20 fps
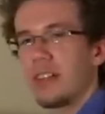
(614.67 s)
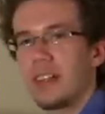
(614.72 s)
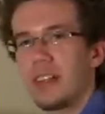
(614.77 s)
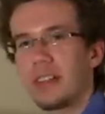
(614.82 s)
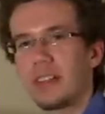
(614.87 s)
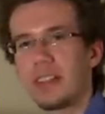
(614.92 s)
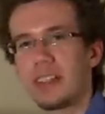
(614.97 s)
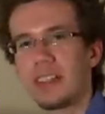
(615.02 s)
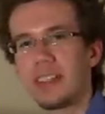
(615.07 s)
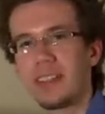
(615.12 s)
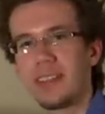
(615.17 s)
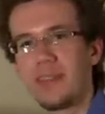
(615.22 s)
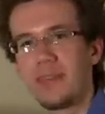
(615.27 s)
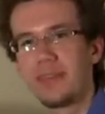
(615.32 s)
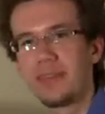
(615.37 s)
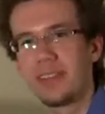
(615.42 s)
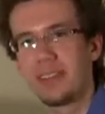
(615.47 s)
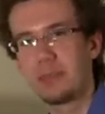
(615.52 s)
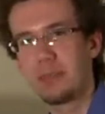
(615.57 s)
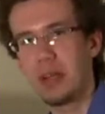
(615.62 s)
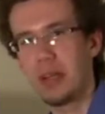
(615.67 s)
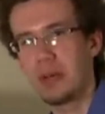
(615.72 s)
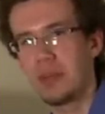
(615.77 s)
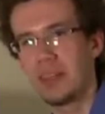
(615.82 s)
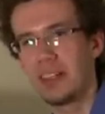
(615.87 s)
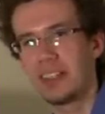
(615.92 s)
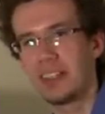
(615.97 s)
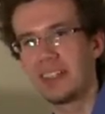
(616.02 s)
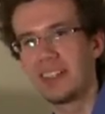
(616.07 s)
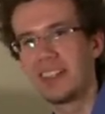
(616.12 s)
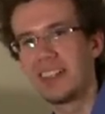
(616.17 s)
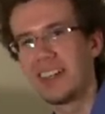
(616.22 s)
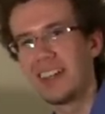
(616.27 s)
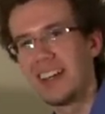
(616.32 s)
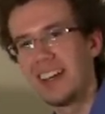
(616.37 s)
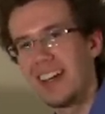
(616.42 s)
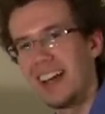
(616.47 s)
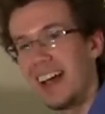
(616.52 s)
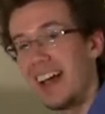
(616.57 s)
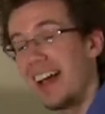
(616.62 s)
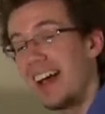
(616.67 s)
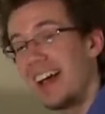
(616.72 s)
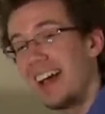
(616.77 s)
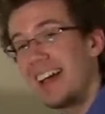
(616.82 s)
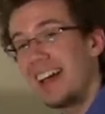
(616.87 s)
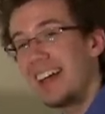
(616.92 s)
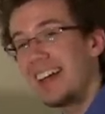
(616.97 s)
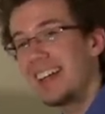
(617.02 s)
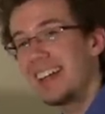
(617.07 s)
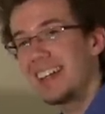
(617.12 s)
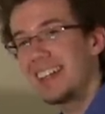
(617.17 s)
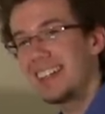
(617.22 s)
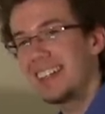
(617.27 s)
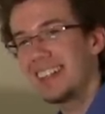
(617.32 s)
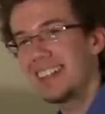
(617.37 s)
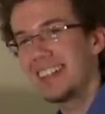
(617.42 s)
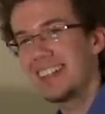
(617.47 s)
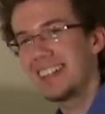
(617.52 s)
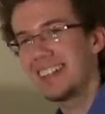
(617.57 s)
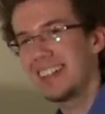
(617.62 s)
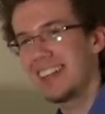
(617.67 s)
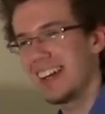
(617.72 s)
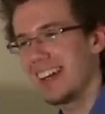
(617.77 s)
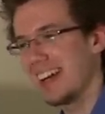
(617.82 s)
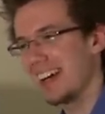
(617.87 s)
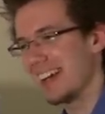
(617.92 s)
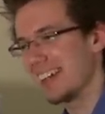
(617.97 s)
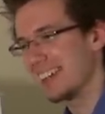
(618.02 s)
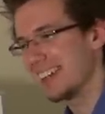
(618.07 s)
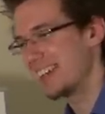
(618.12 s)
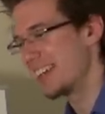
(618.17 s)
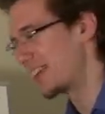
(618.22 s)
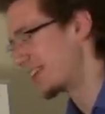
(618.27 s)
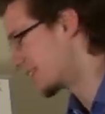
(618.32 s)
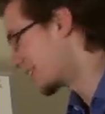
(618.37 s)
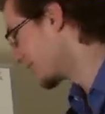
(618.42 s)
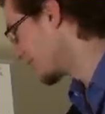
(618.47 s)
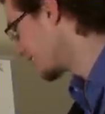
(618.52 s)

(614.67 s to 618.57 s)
fill out the pyramid. And yeah, no,